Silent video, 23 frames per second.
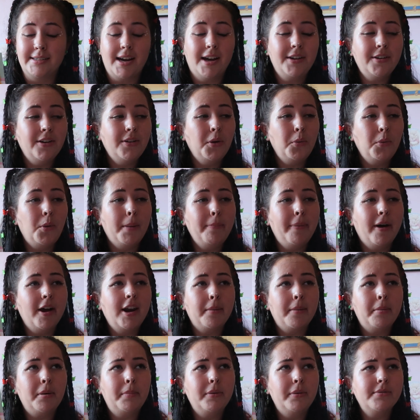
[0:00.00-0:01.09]
I don't know why
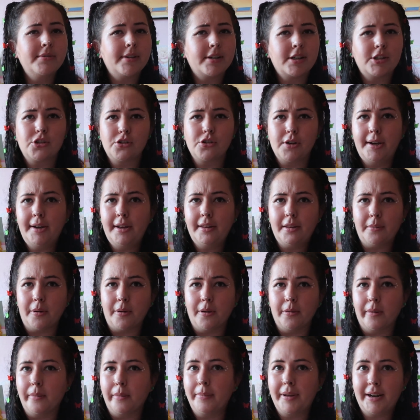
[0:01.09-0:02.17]
Pineapple Pooh's like a trend at the
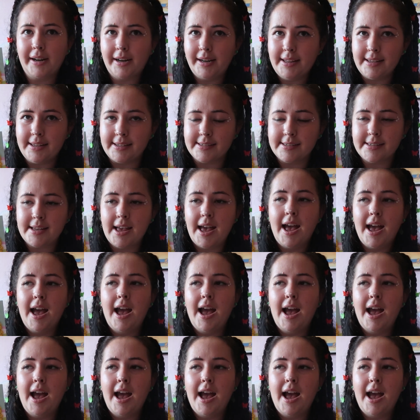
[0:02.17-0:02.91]
moment, but it is.